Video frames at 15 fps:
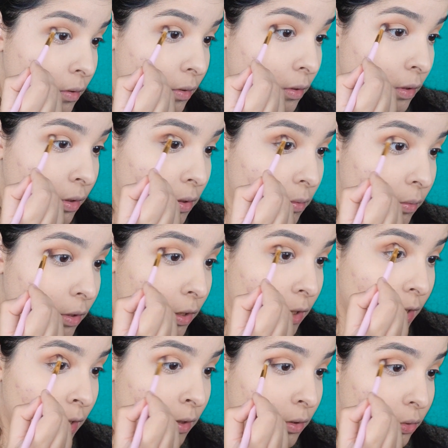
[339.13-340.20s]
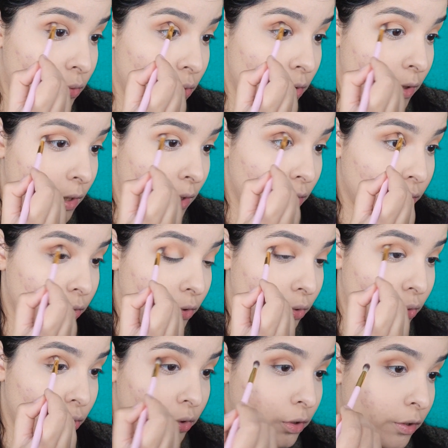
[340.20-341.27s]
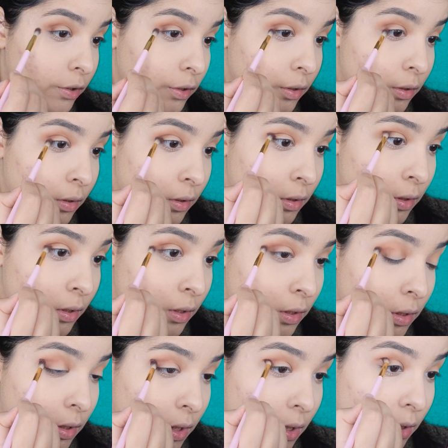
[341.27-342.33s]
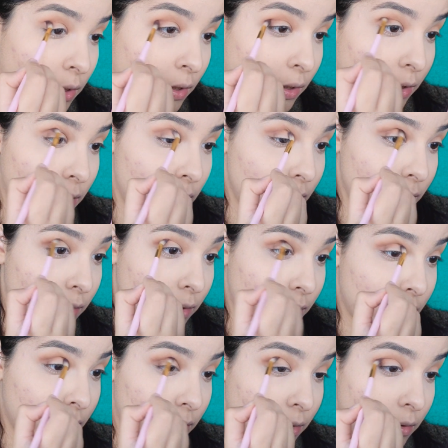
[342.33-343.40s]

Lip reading: And I'm gonna add it to the outer corner like this.